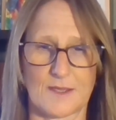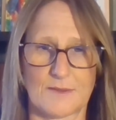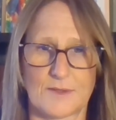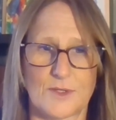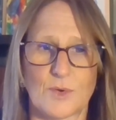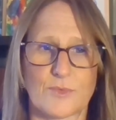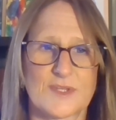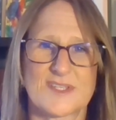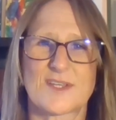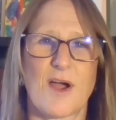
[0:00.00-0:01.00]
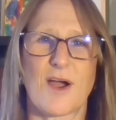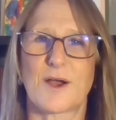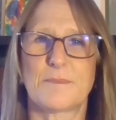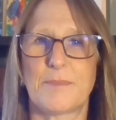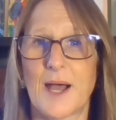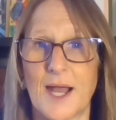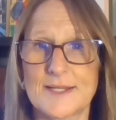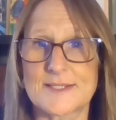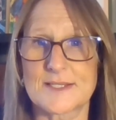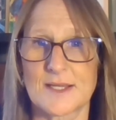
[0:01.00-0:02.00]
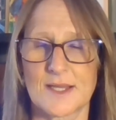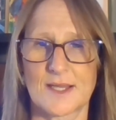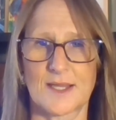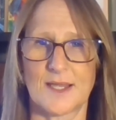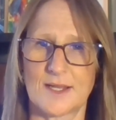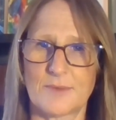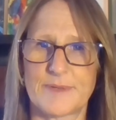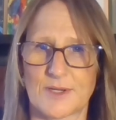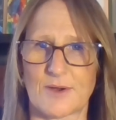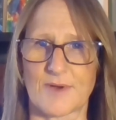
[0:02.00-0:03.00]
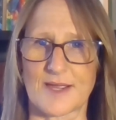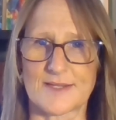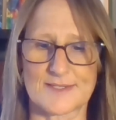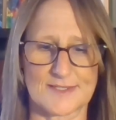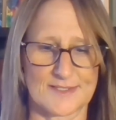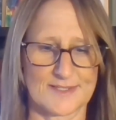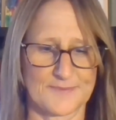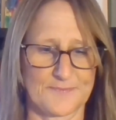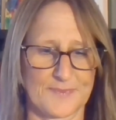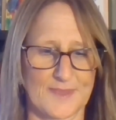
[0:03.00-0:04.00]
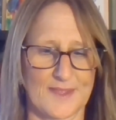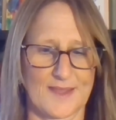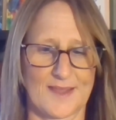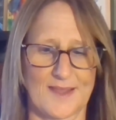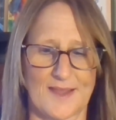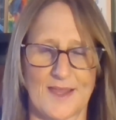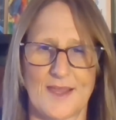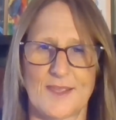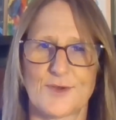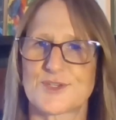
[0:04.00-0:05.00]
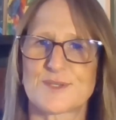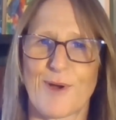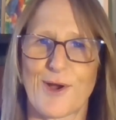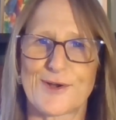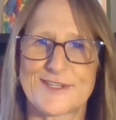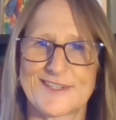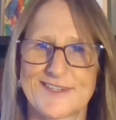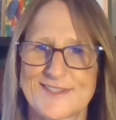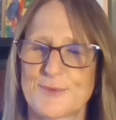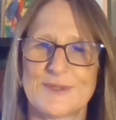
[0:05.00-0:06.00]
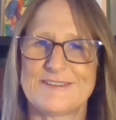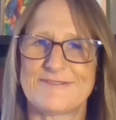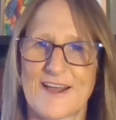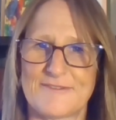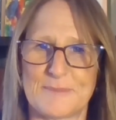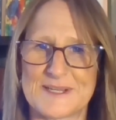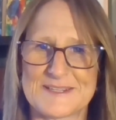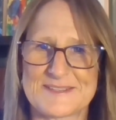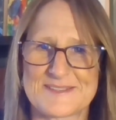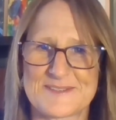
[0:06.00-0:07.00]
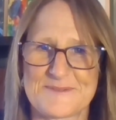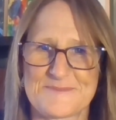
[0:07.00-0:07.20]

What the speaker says: This is hard, but it'll be all right. You're smart. It's only 5 minutes.